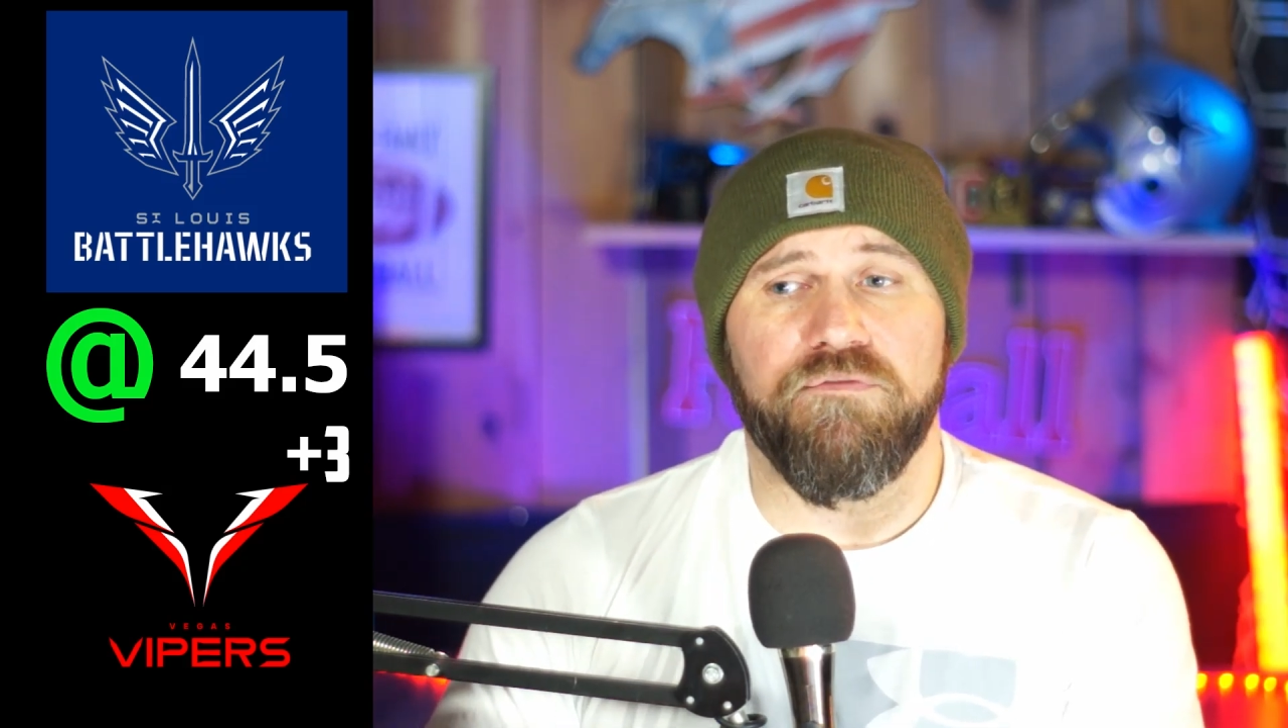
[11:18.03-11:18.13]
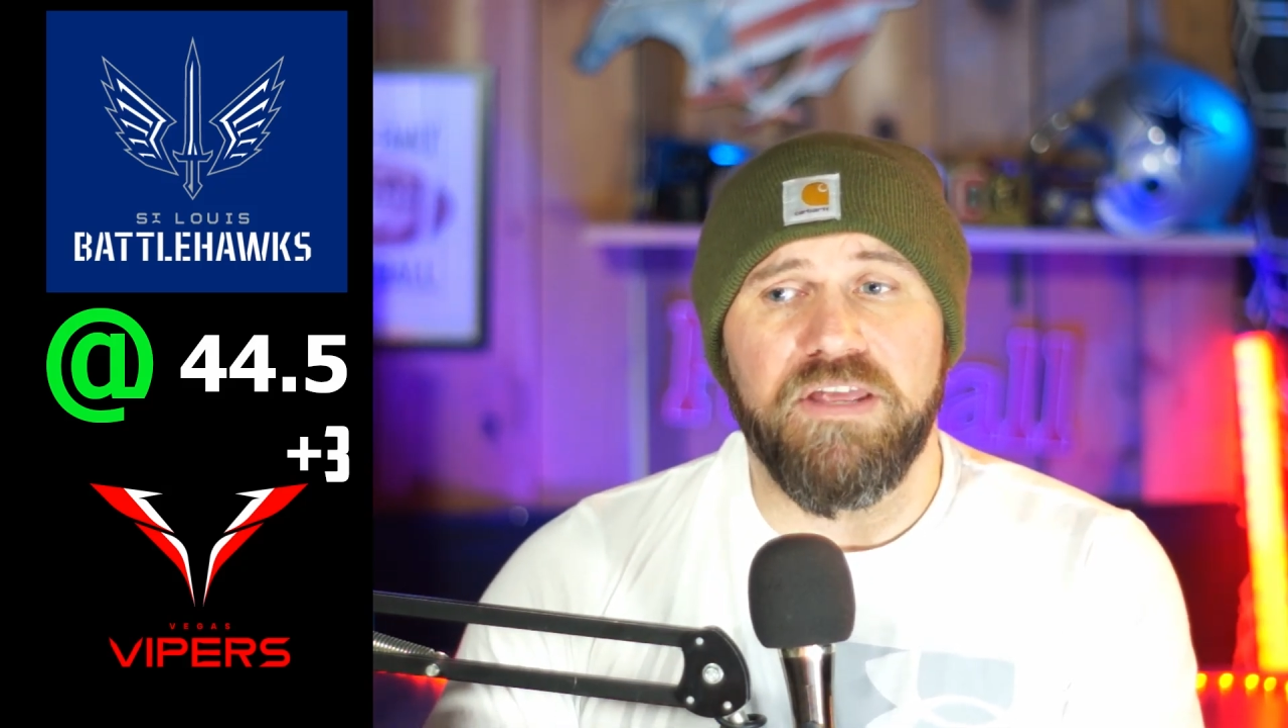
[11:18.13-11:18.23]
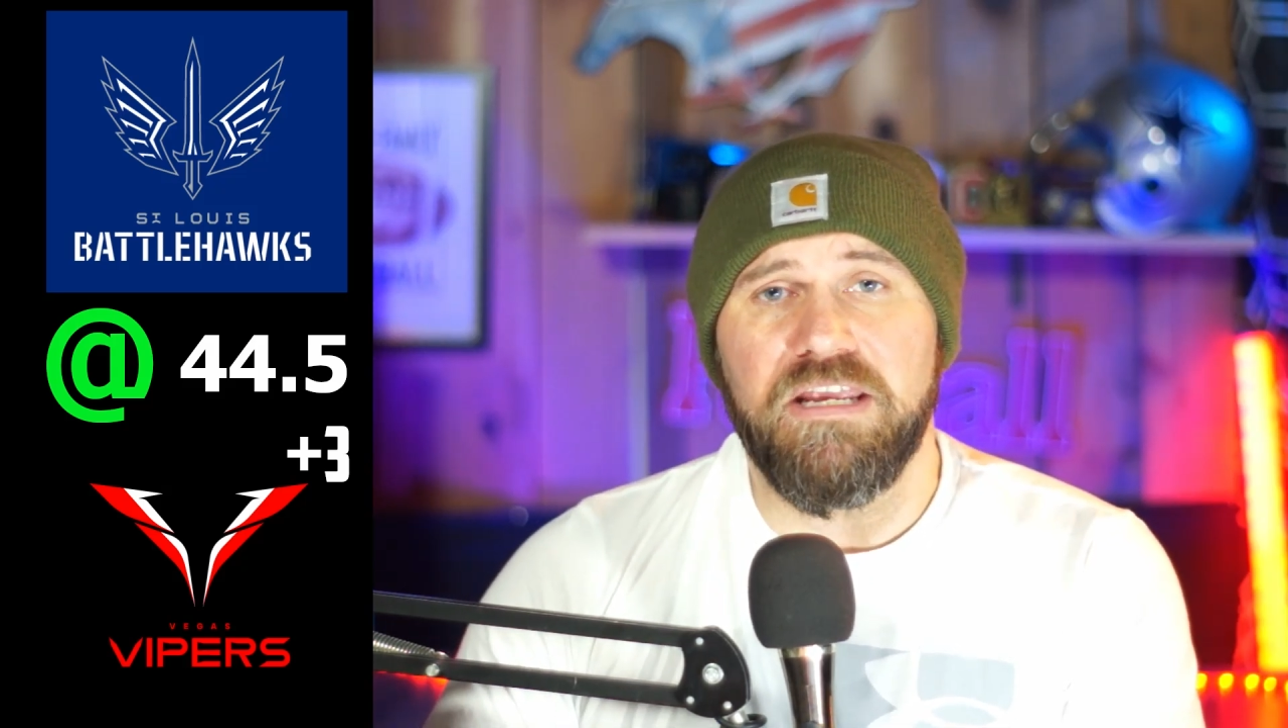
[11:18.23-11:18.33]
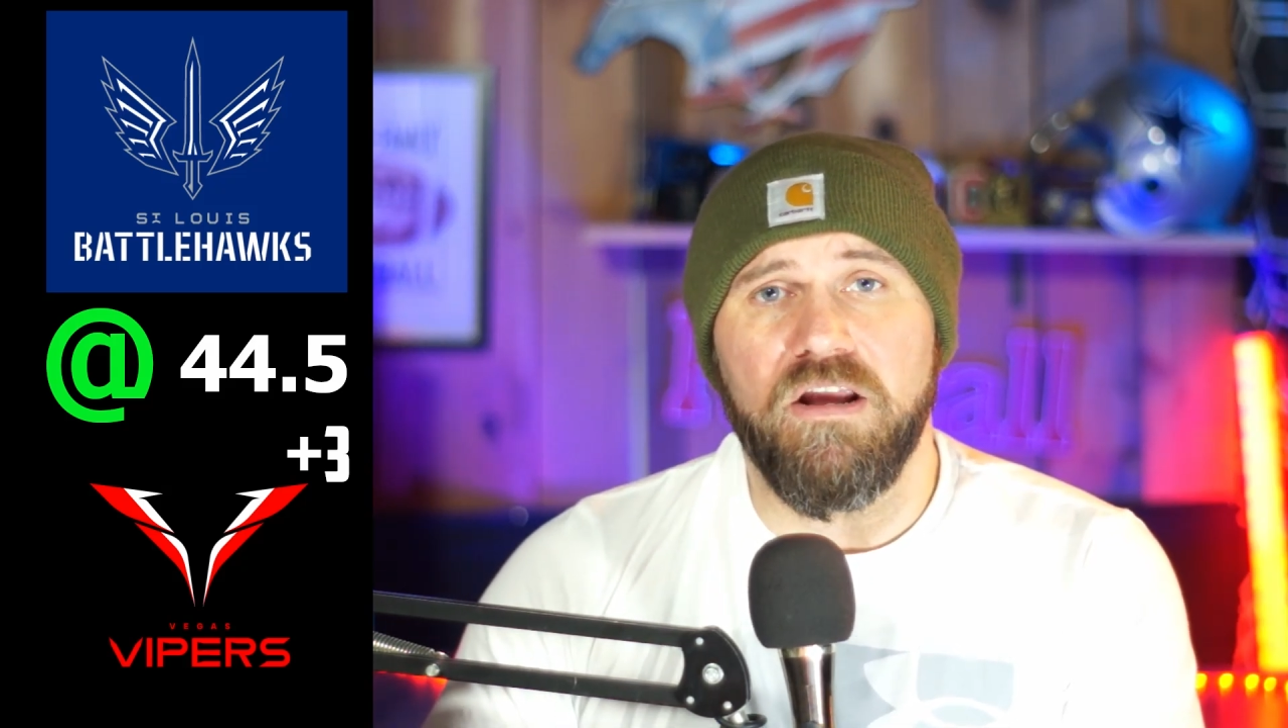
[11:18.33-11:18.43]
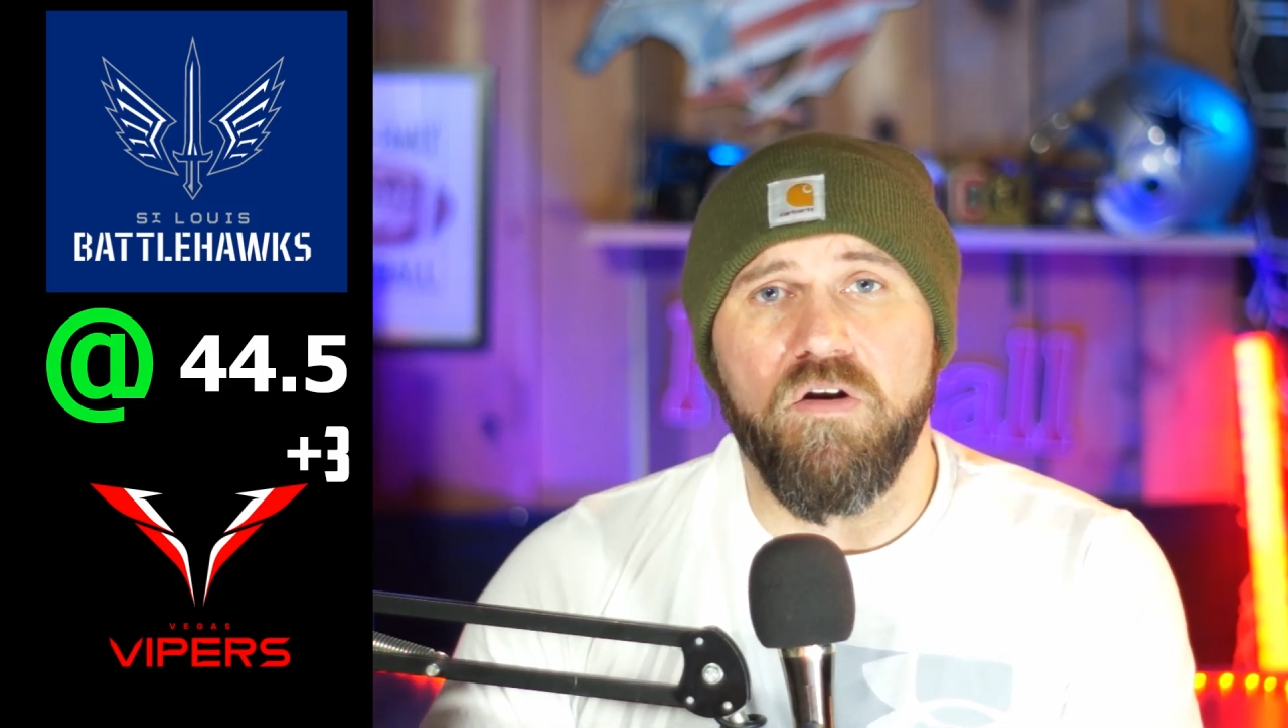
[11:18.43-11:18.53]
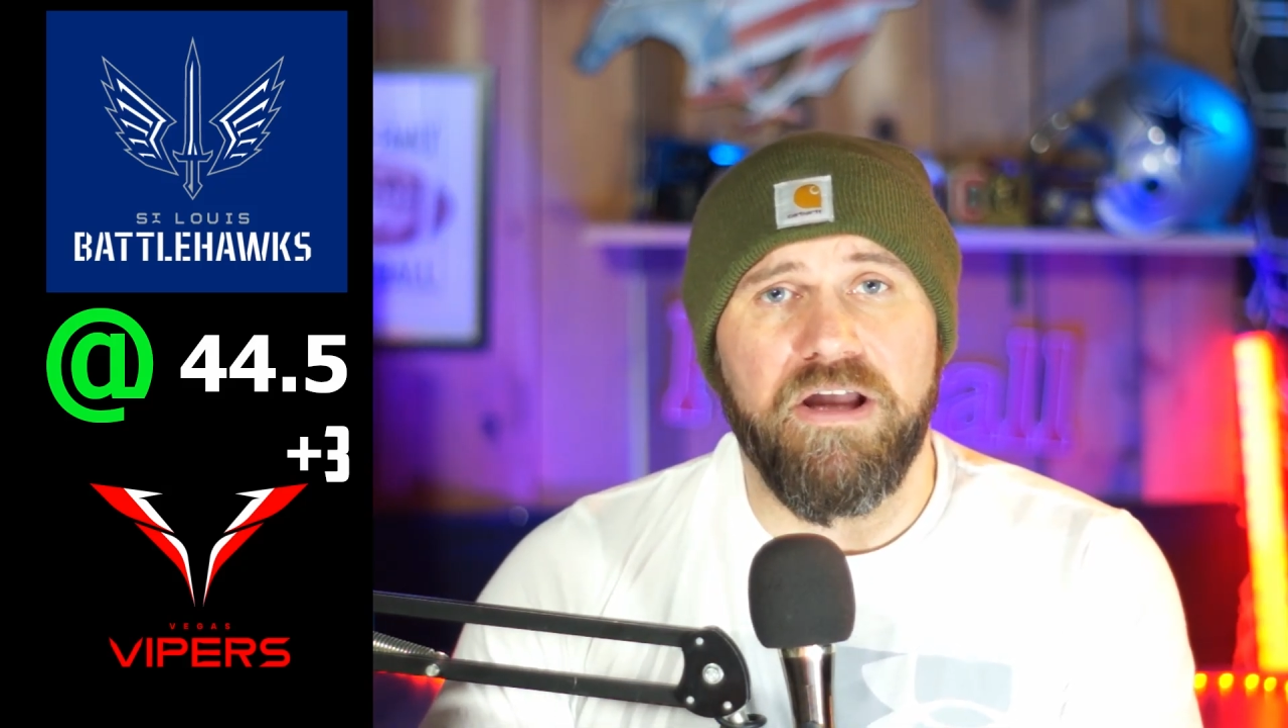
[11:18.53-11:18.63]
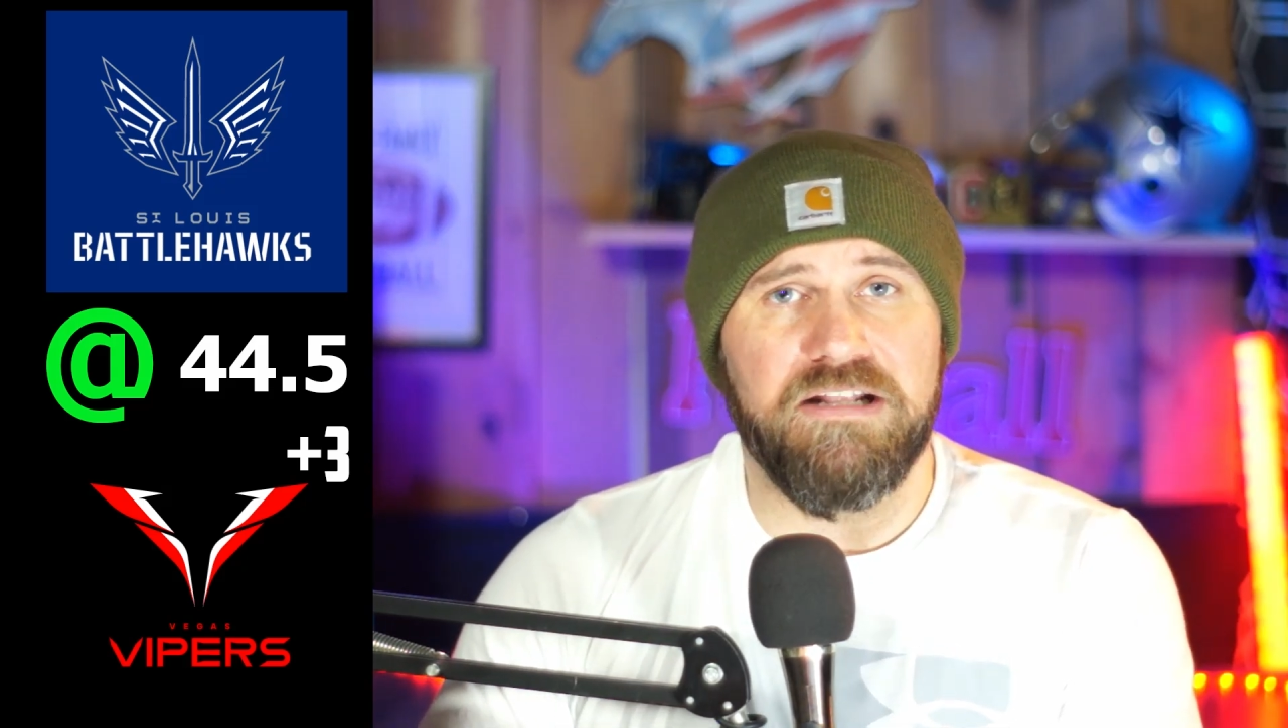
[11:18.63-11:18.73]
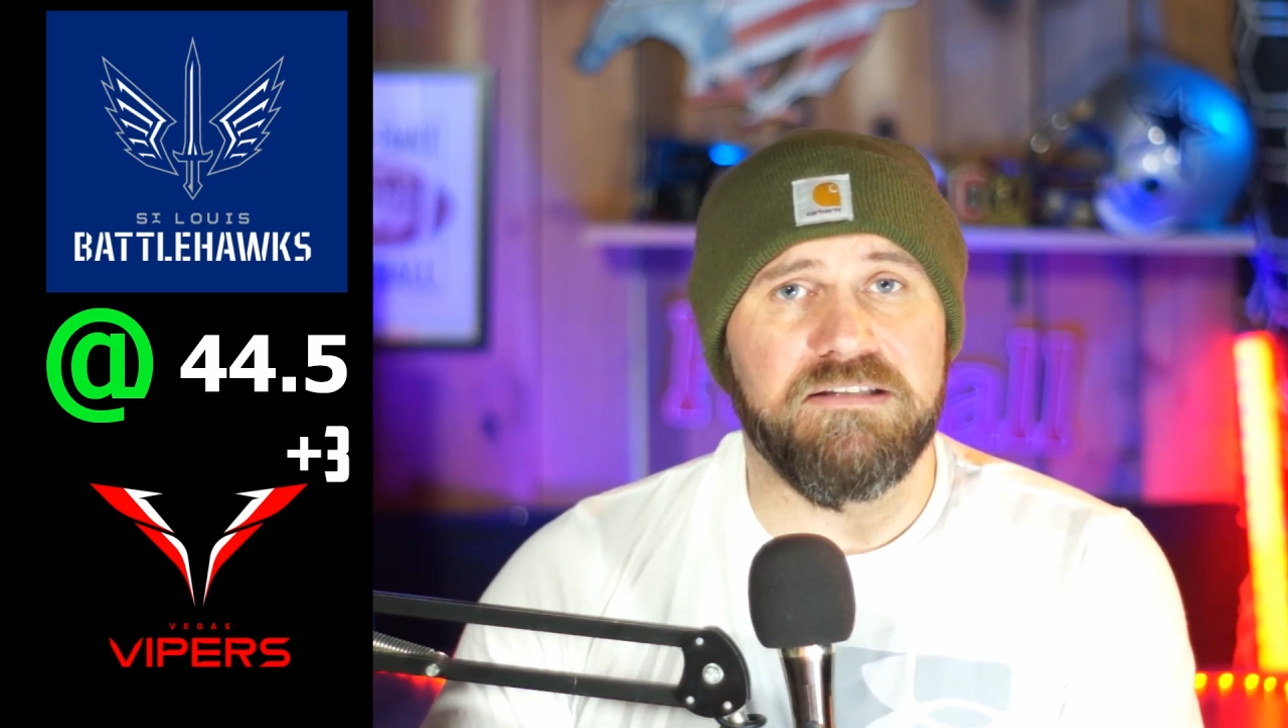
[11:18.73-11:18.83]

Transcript: they can go ahead